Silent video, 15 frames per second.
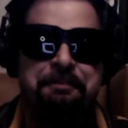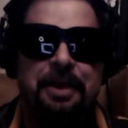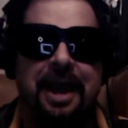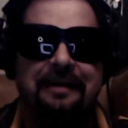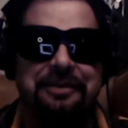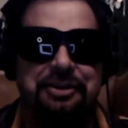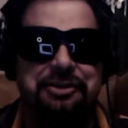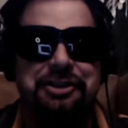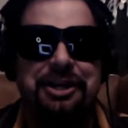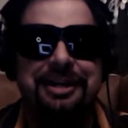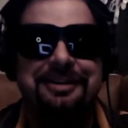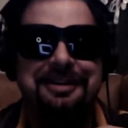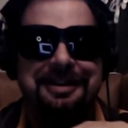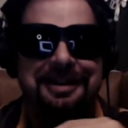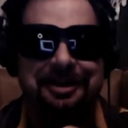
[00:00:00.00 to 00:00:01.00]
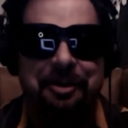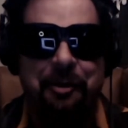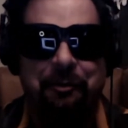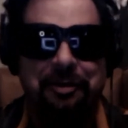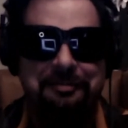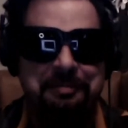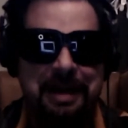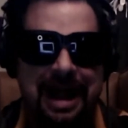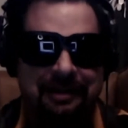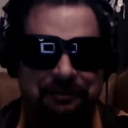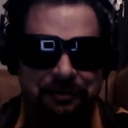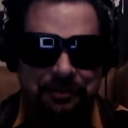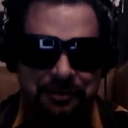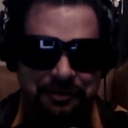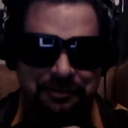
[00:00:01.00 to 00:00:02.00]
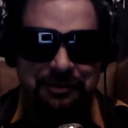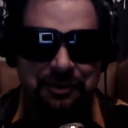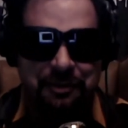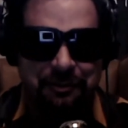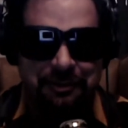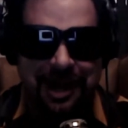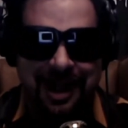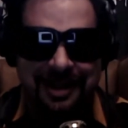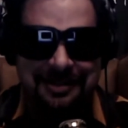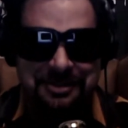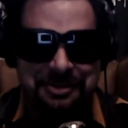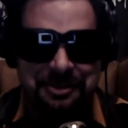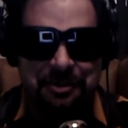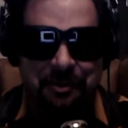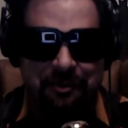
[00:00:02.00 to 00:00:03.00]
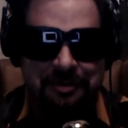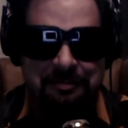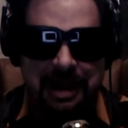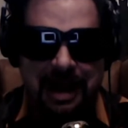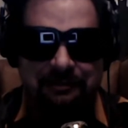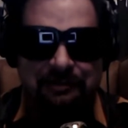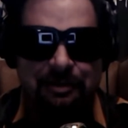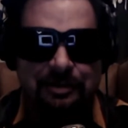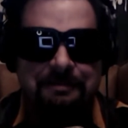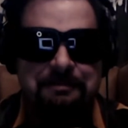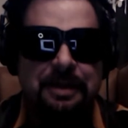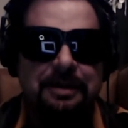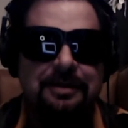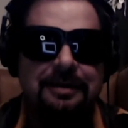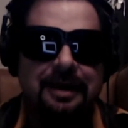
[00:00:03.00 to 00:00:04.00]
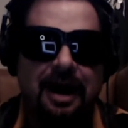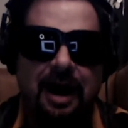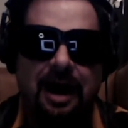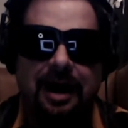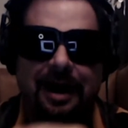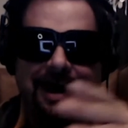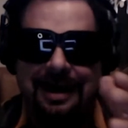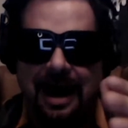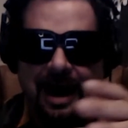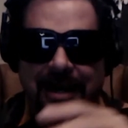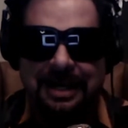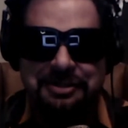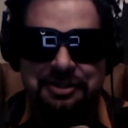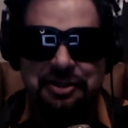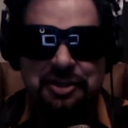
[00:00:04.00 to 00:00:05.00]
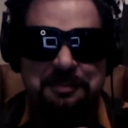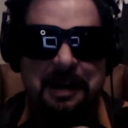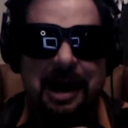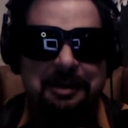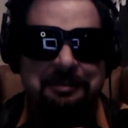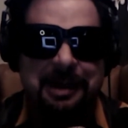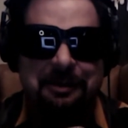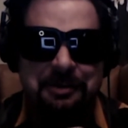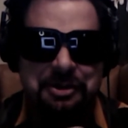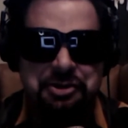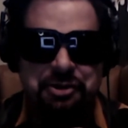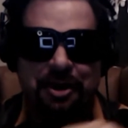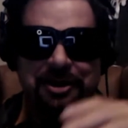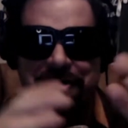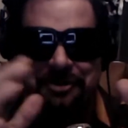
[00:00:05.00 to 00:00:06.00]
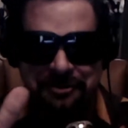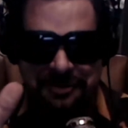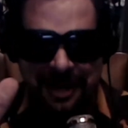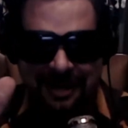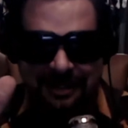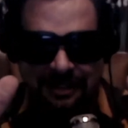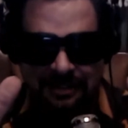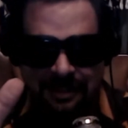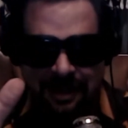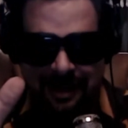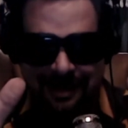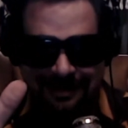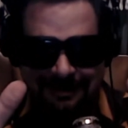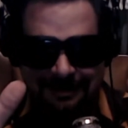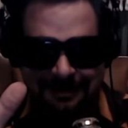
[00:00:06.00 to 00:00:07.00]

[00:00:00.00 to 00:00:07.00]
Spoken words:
Have you seen the Golden Bachelor? This is the old guy that's the Golden Bachelor. He's inspired me. I want to start a new dating site.